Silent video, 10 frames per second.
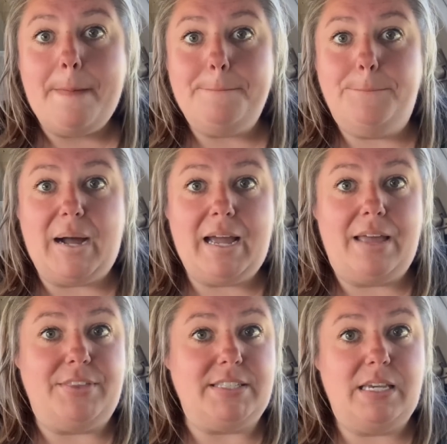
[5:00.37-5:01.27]
But
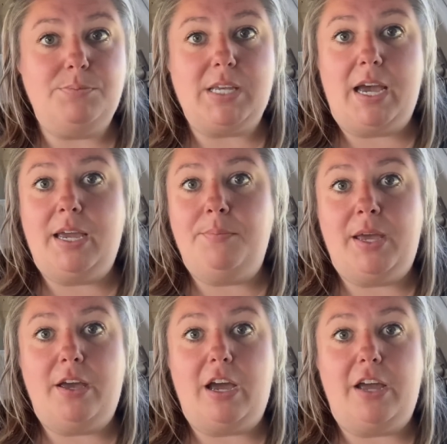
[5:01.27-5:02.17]
at the same time,
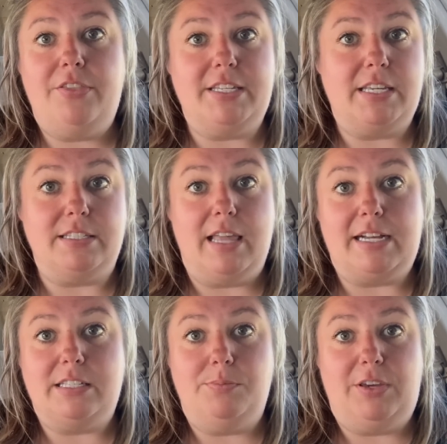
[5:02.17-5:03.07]
this has
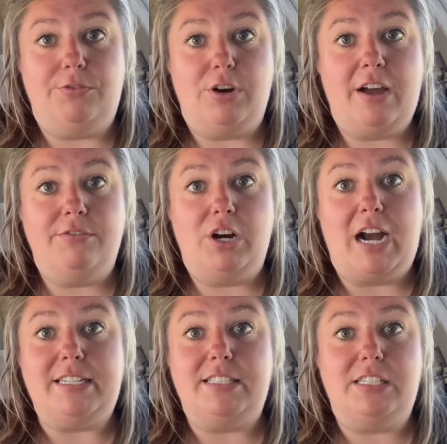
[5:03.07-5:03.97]
lasted me forever.
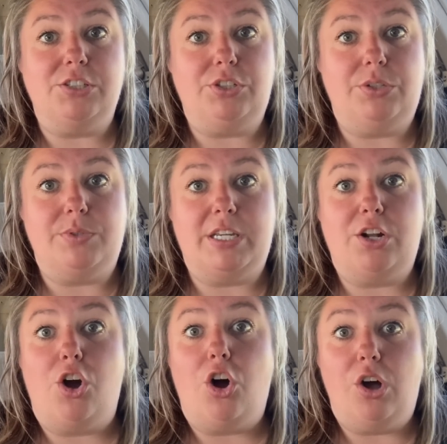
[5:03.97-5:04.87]
I still use
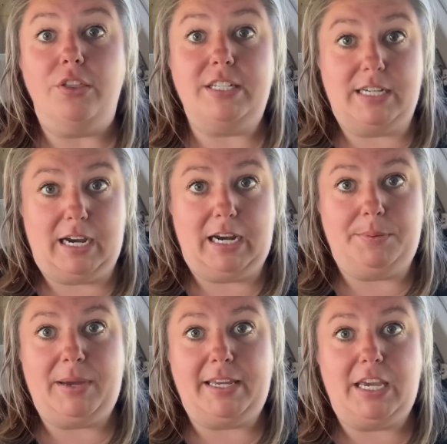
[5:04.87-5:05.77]
it all the
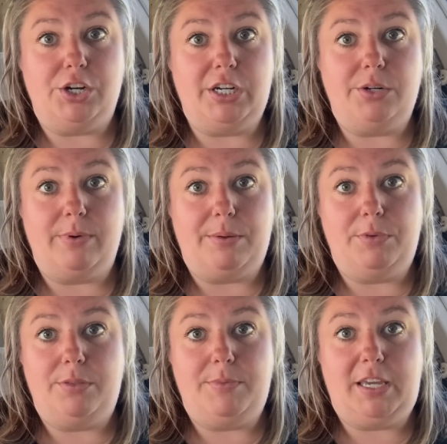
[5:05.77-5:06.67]
time. I carry it around
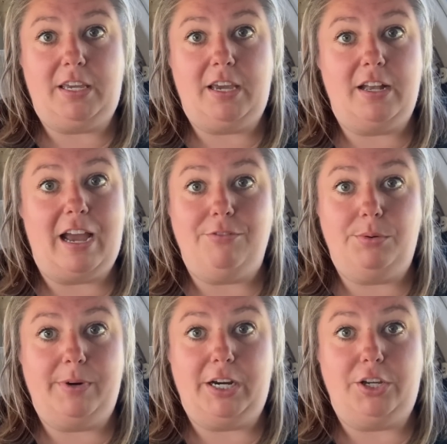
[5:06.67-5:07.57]
with me
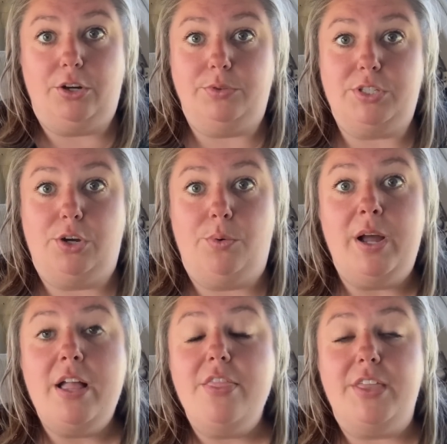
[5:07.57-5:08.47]
everywhere I go. So
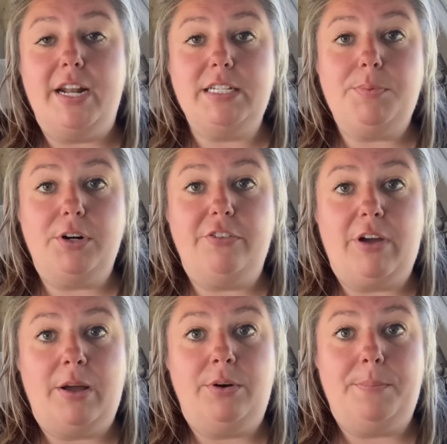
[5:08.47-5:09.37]
the nice part
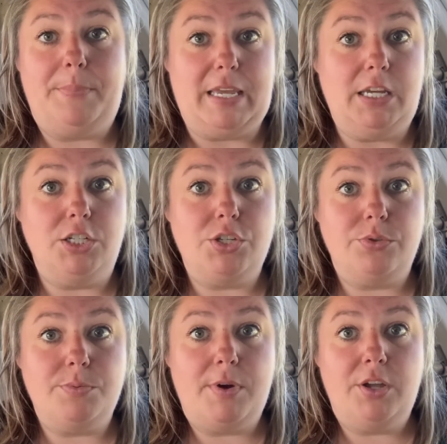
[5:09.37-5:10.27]
about it being
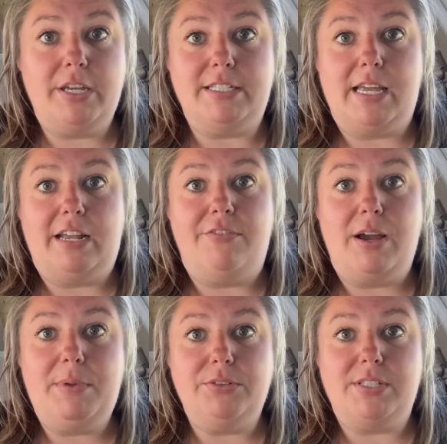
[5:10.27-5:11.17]
so small is that if
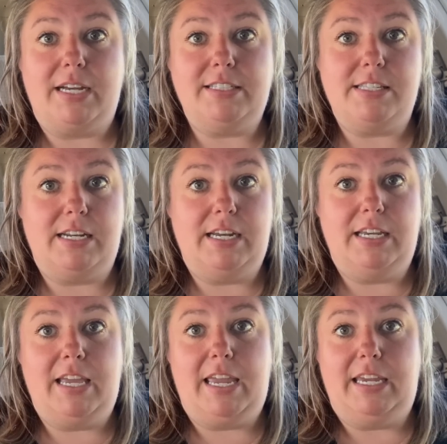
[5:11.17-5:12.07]
I'm outside
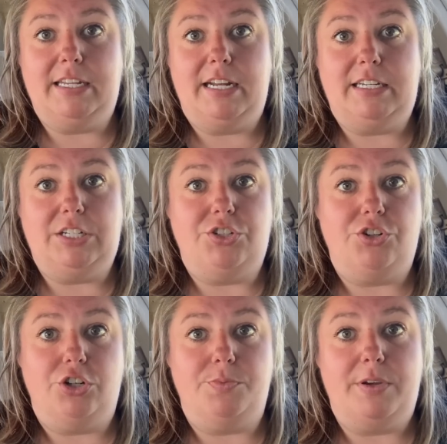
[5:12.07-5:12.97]
sitting and I need to
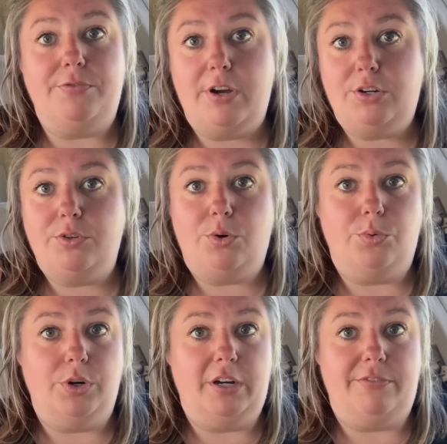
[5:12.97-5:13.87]
charge my phone,
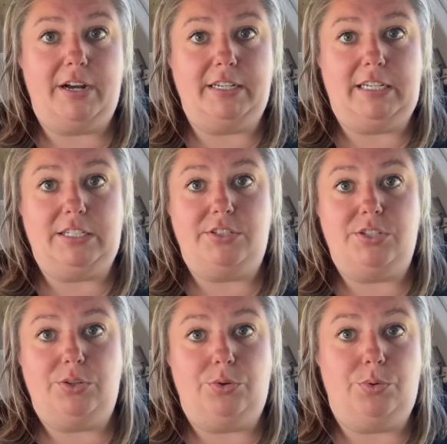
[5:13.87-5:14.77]
or if I need
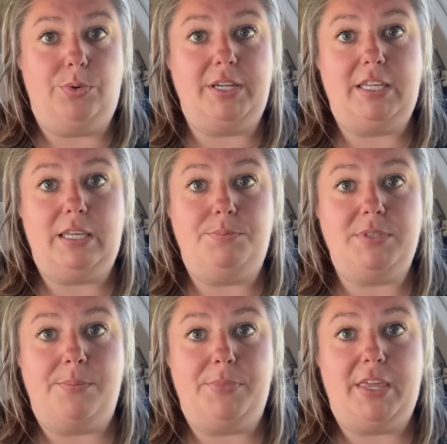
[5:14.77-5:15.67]
to keep
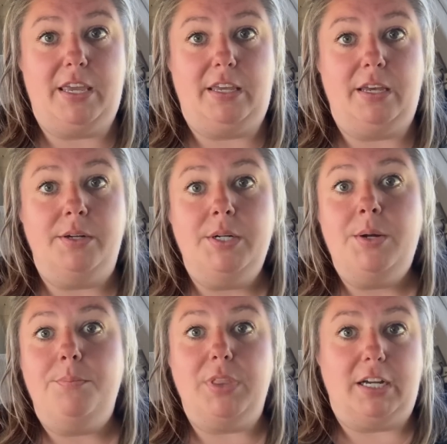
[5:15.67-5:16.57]
something
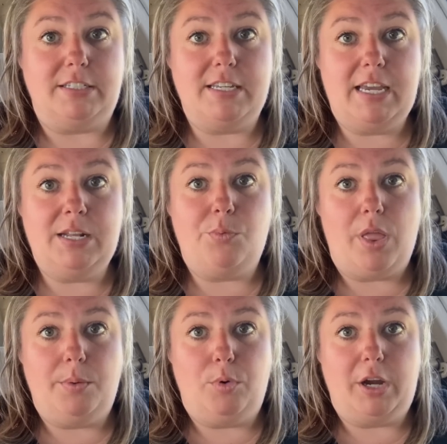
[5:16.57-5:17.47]
plugged in
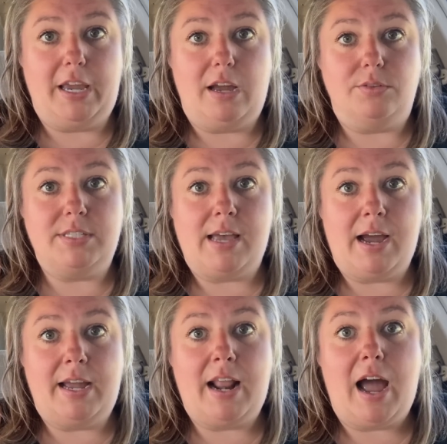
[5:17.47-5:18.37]
while I'm working
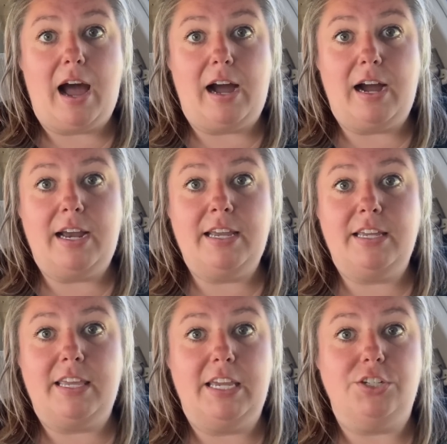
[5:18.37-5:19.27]
outside,
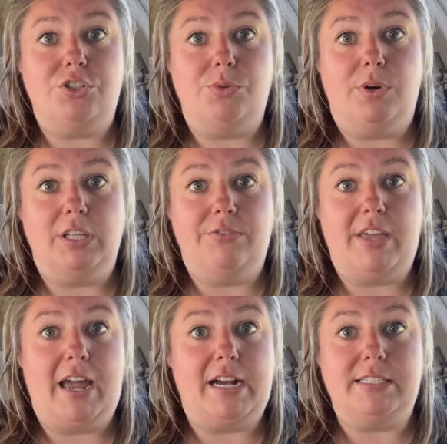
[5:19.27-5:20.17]
I can do all of
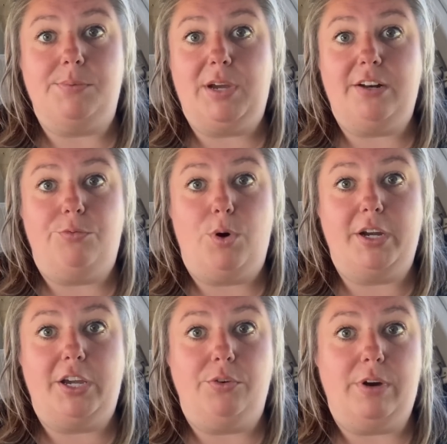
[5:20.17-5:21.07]
that as I'm kind of
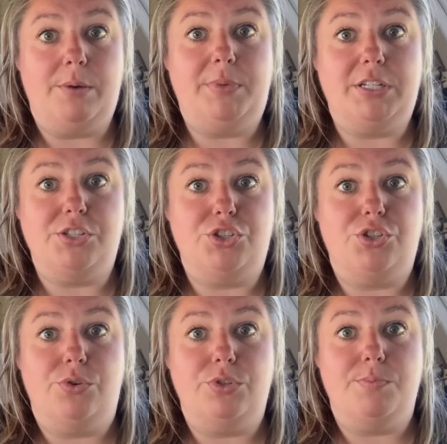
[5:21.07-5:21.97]
walking around because it's
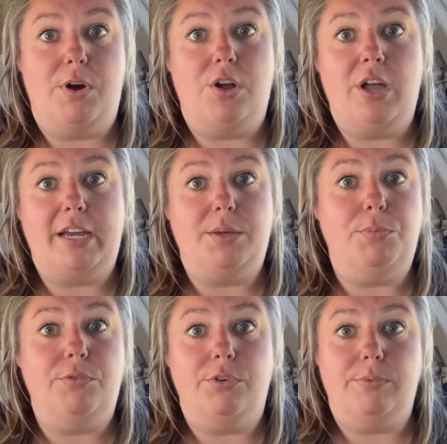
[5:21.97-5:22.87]
so small. I can
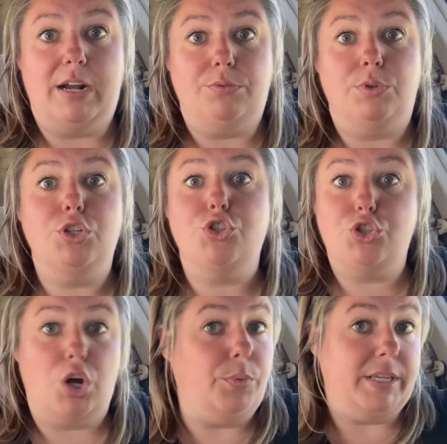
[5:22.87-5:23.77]
move it around
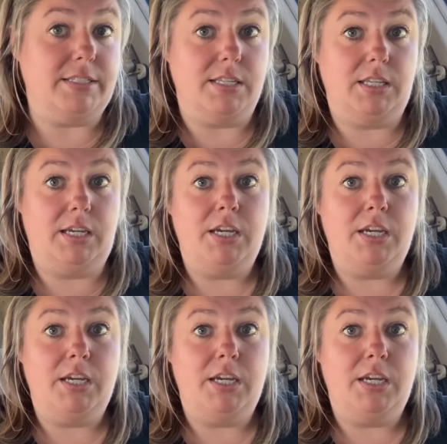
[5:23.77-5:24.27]
so easily.